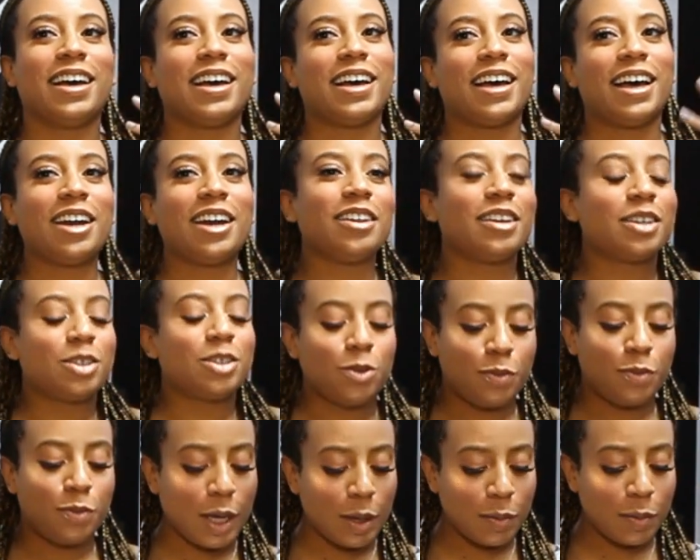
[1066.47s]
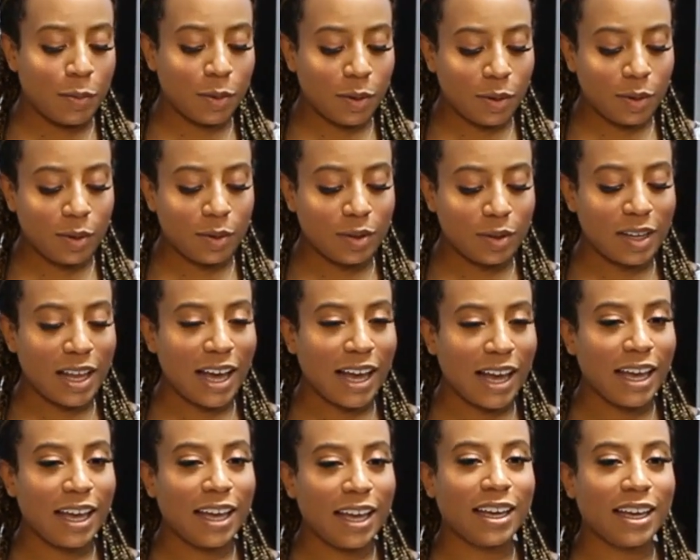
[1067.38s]
I don't like do people
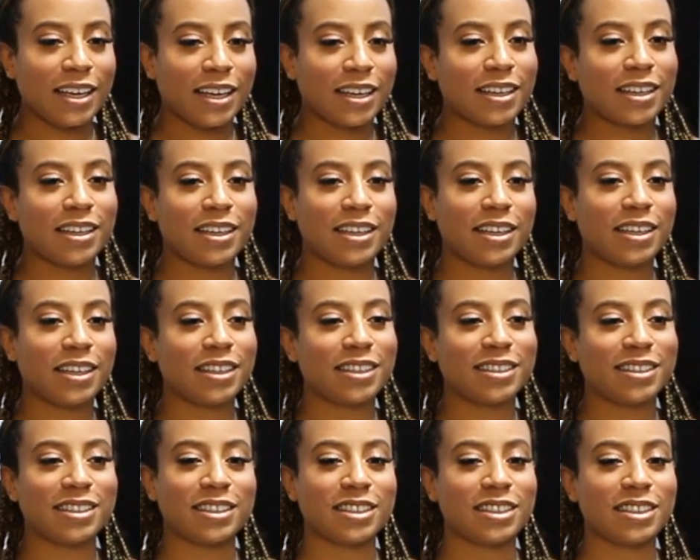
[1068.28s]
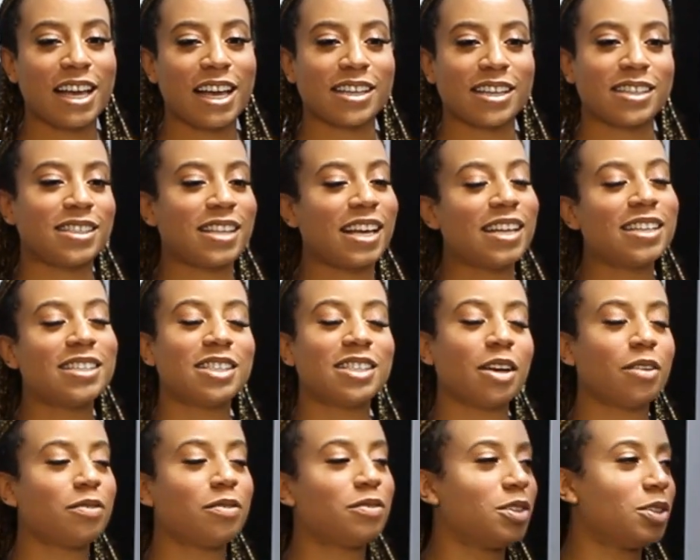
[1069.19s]
like like say
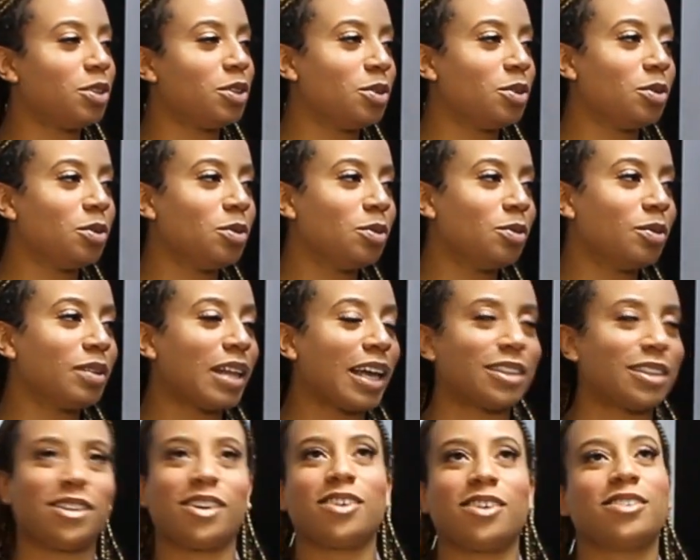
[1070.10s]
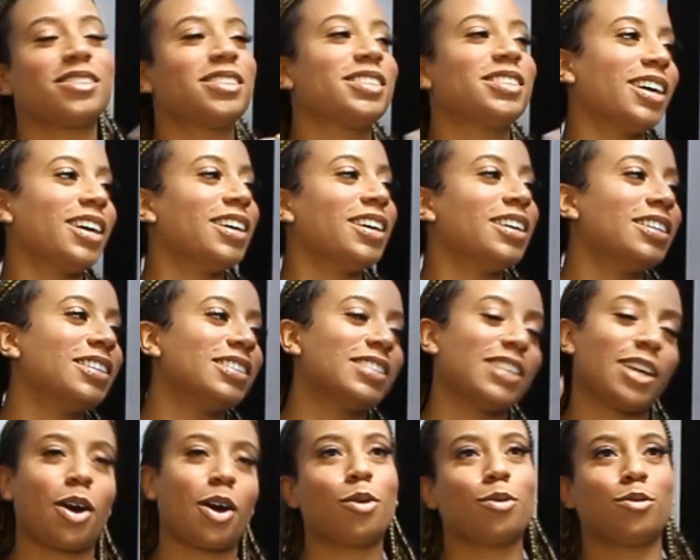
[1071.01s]
stuff to you like there are studs
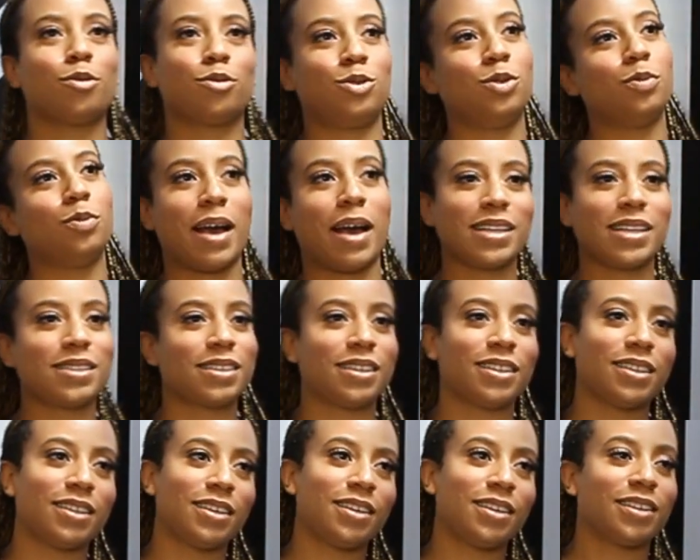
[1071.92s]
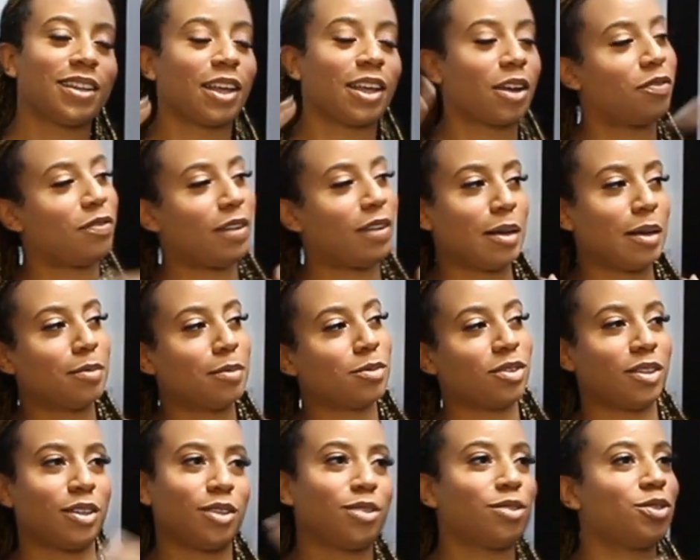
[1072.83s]
like oh you're too masculine and like femmes or
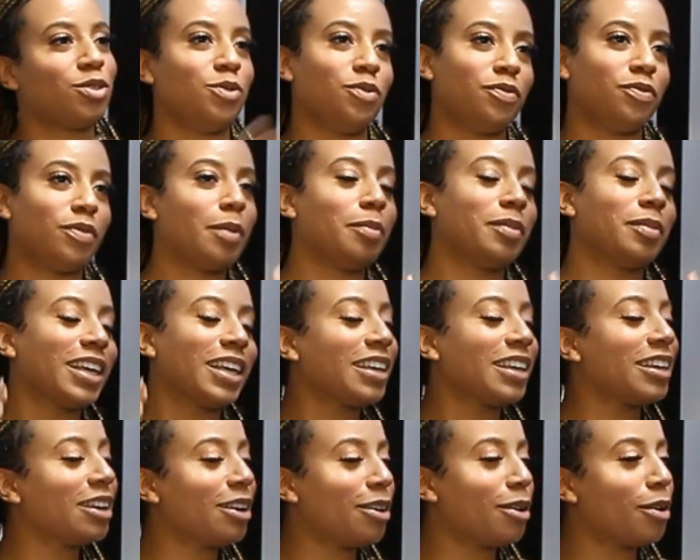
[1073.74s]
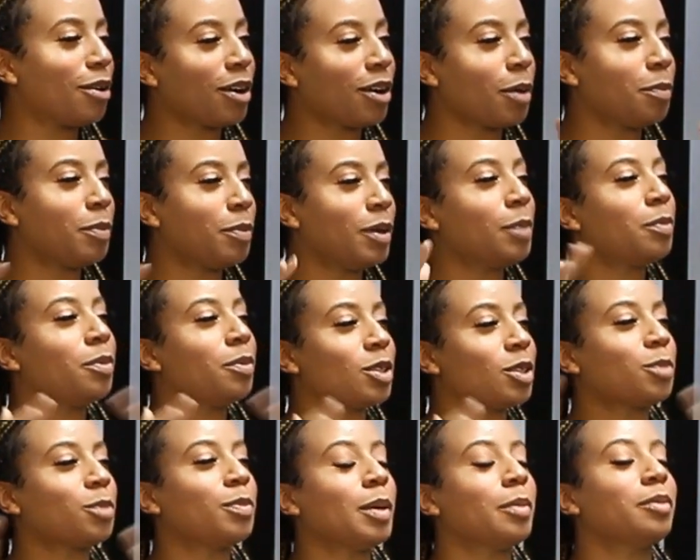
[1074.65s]
like you're too fem like you know or yeah. people
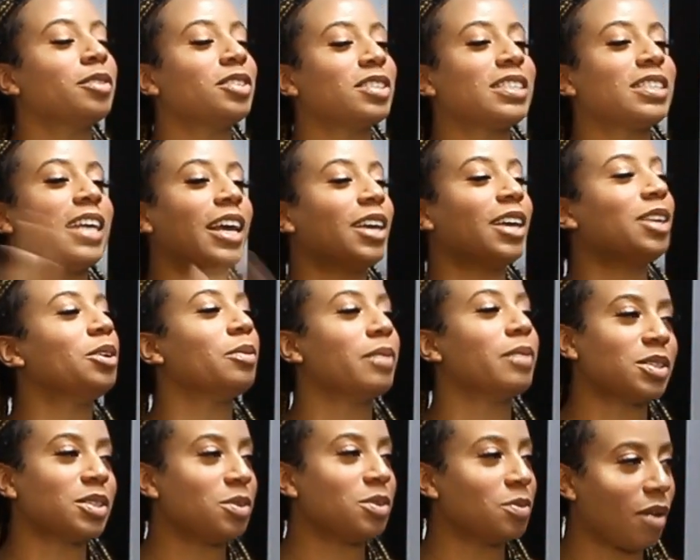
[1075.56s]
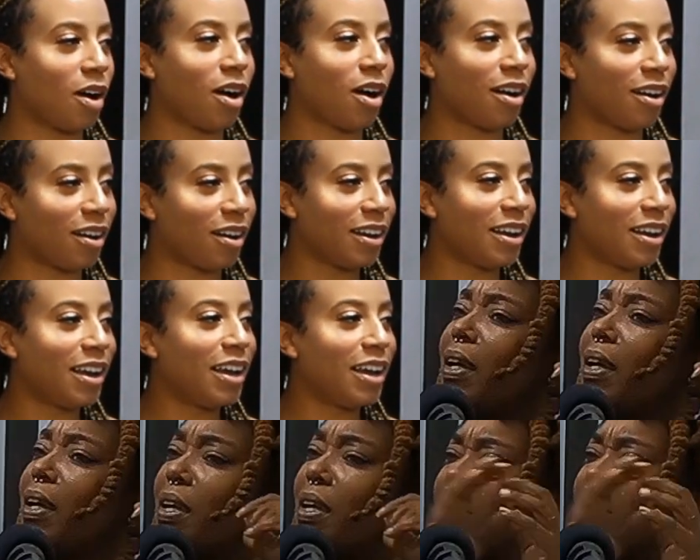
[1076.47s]
or people just take you as you are
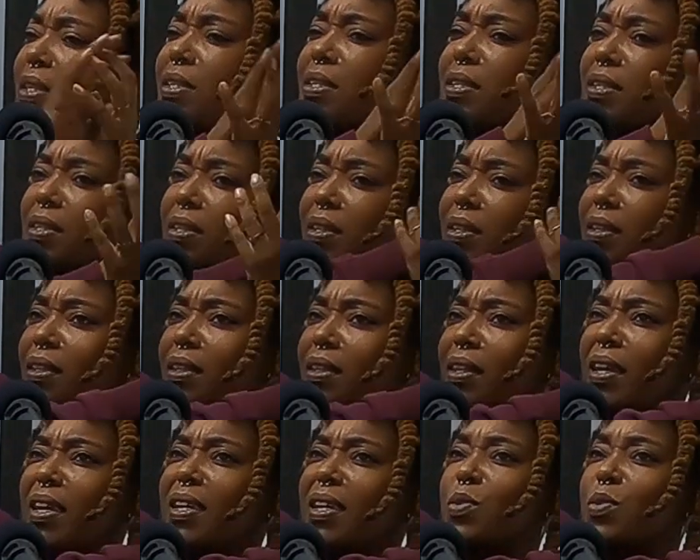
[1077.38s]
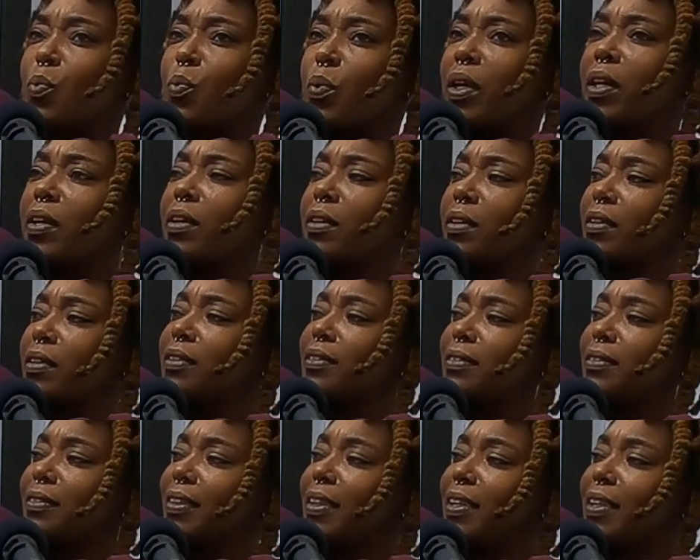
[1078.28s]
it's you, you, know it's
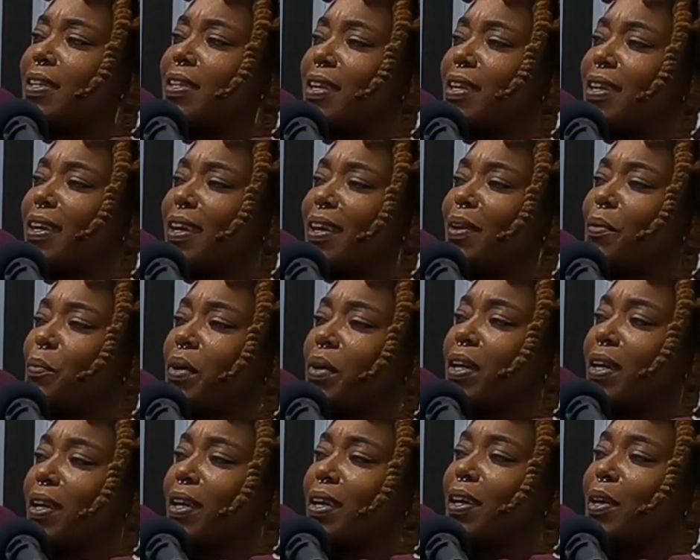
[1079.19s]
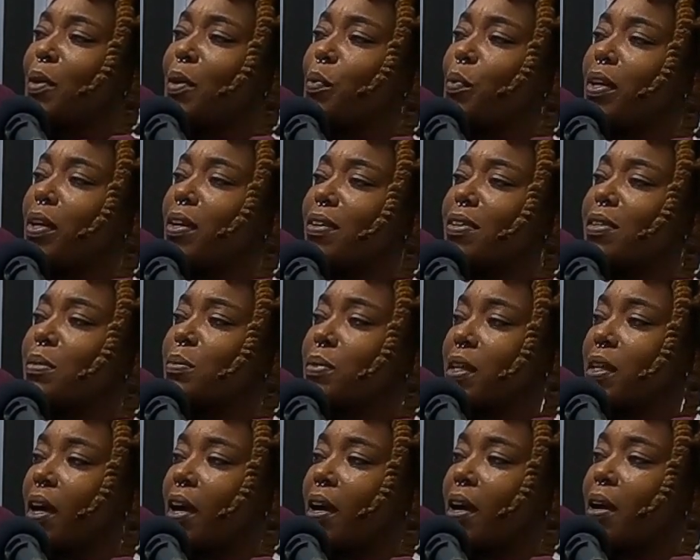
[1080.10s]
weird it, it get weird. it can get weird
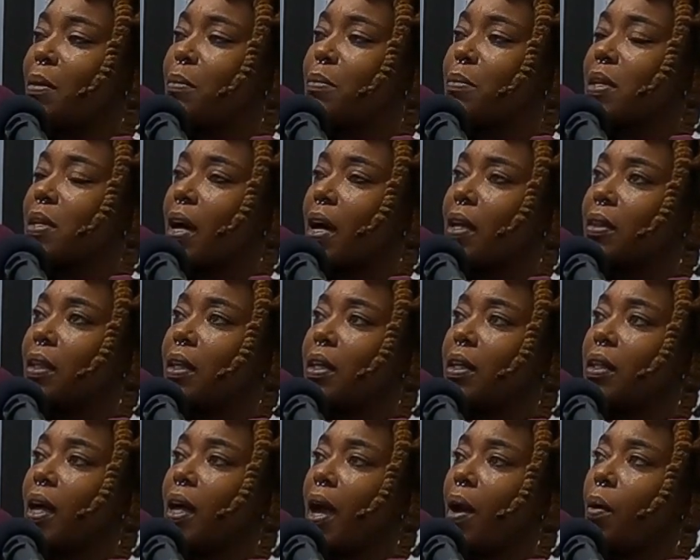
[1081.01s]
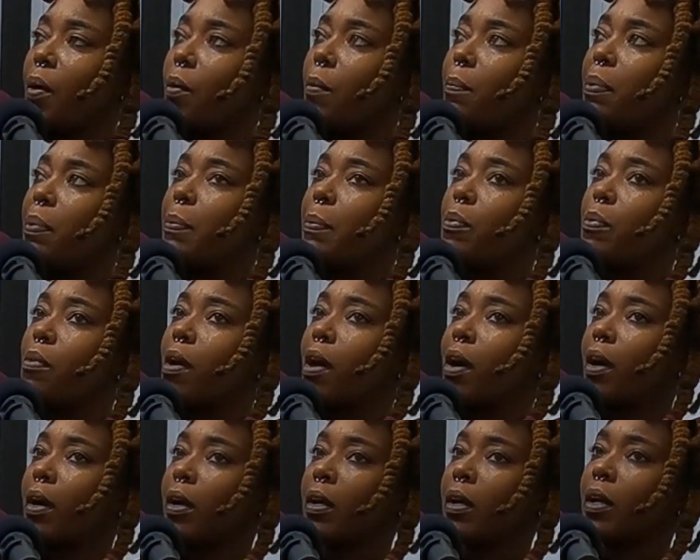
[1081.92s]
sometimes i think like when people
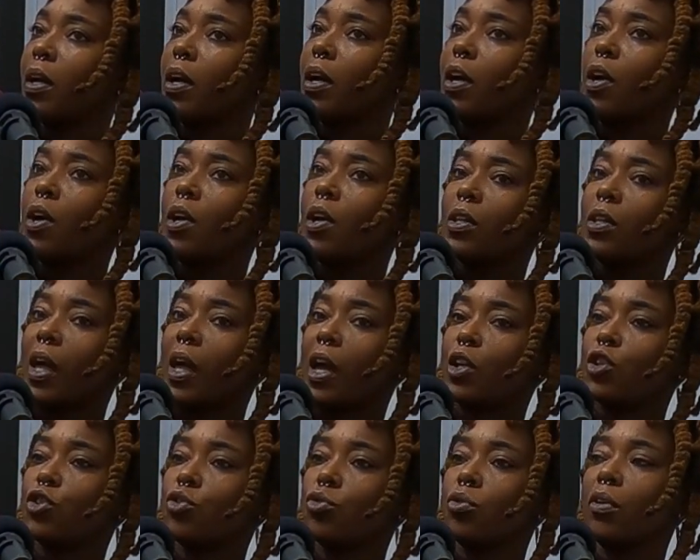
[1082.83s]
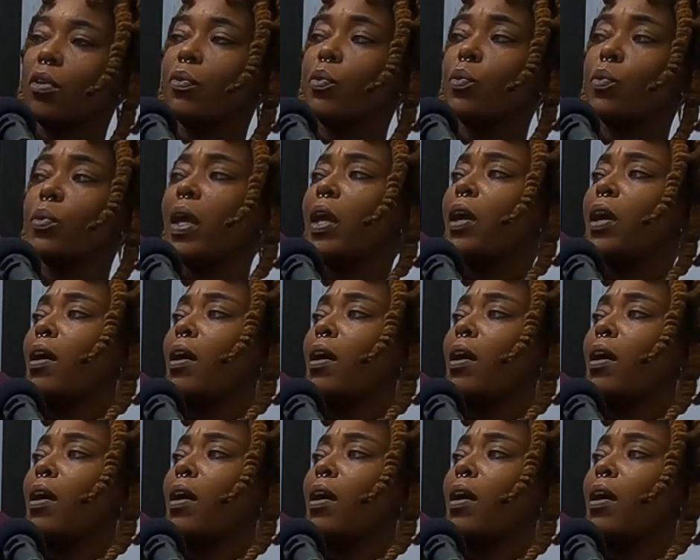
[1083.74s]
aren't like sure of who they